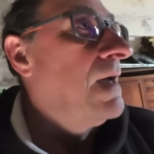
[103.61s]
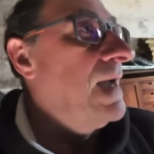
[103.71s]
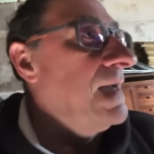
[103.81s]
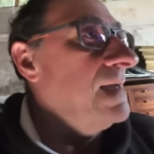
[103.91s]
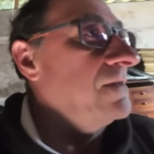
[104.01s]

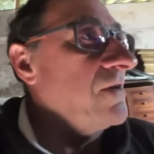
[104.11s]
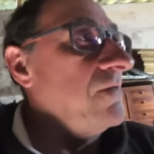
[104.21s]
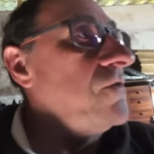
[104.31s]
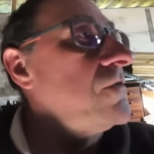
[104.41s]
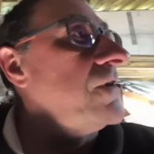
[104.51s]
And so
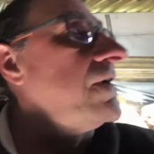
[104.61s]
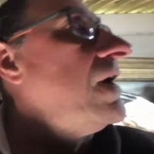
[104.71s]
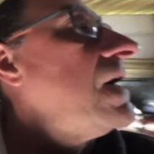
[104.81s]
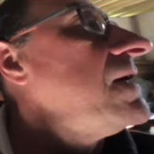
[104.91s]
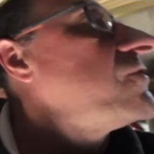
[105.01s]
I've ordered
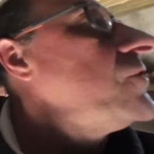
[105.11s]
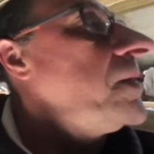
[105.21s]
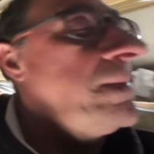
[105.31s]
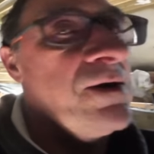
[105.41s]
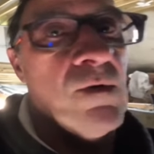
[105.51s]
a
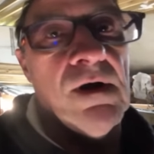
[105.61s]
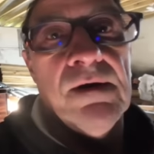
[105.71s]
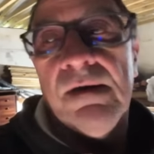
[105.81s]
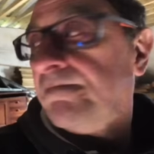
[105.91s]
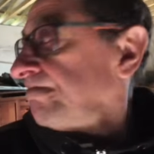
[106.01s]
super big one